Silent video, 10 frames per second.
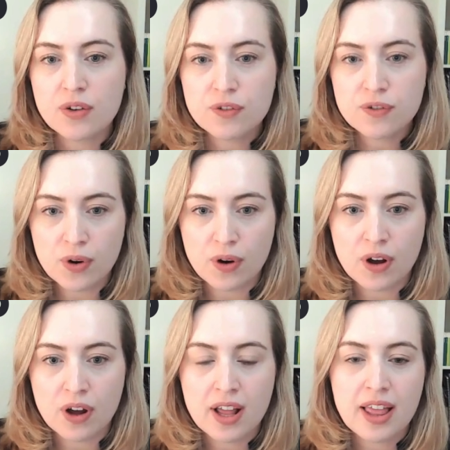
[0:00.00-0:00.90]

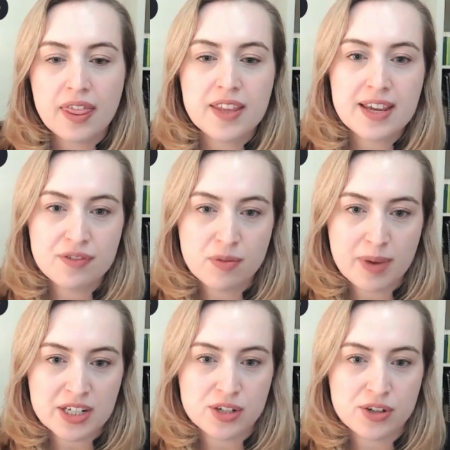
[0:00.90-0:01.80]
4, the
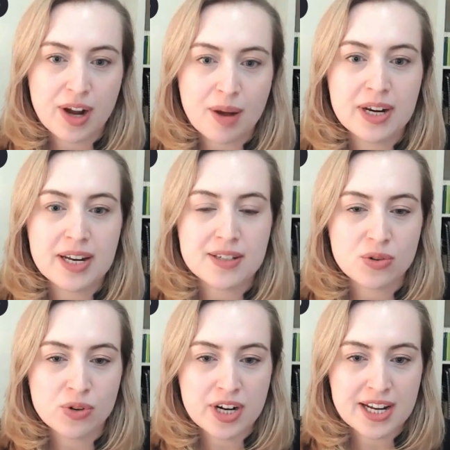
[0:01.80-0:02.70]
information your company has
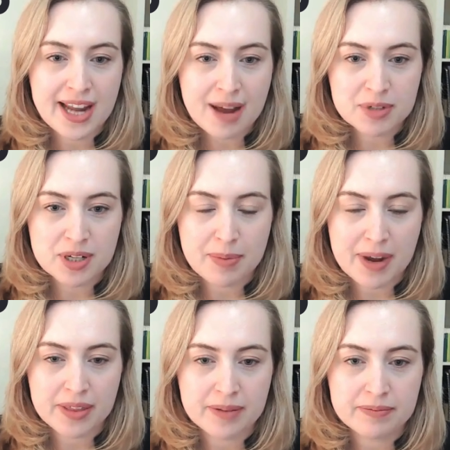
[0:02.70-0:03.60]
already captured
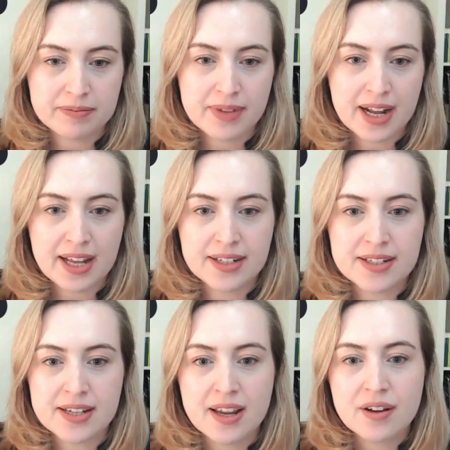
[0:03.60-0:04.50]
about them.
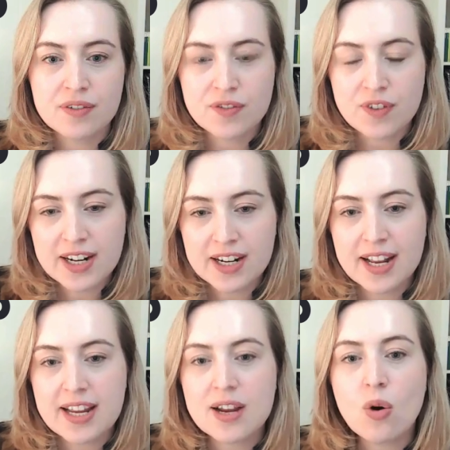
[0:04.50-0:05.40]
And
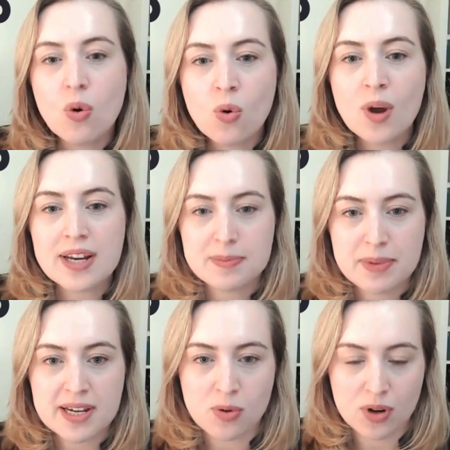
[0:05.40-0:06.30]
finally, always
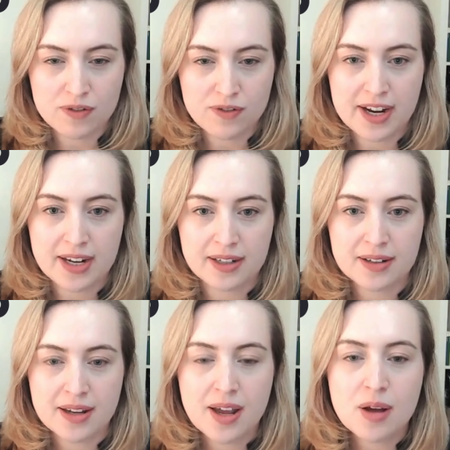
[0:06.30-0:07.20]
be qualifying.
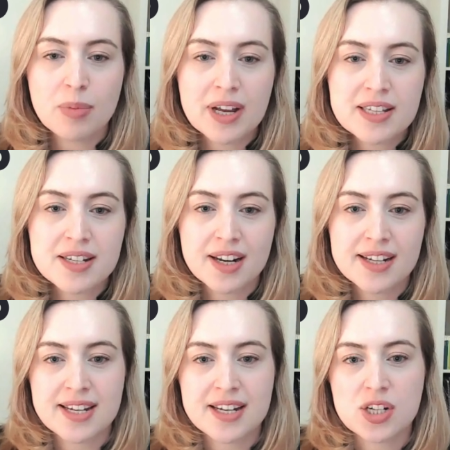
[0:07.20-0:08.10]

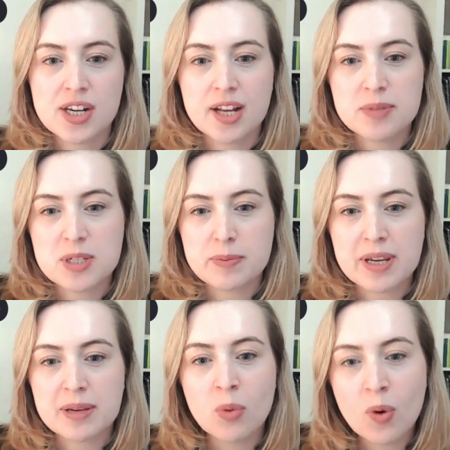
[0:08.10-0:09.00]
Personalization helps you
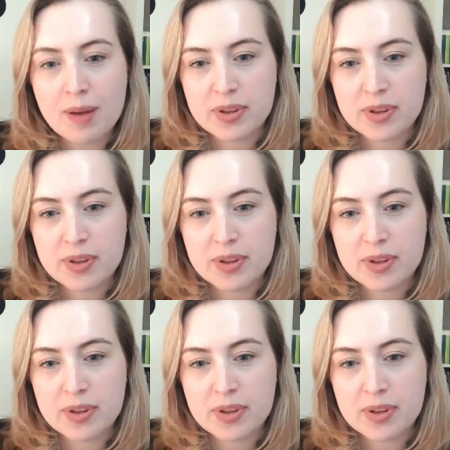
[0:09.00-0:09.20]
speak more